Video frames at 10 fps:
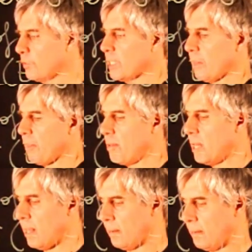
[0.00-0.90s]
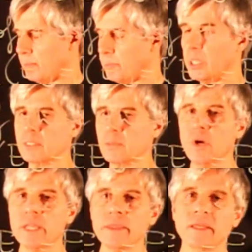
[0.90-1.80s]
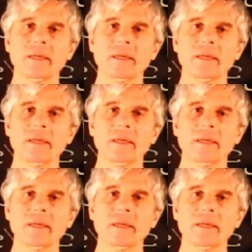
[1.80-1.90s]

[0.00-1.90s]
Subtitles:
that 3 implies 1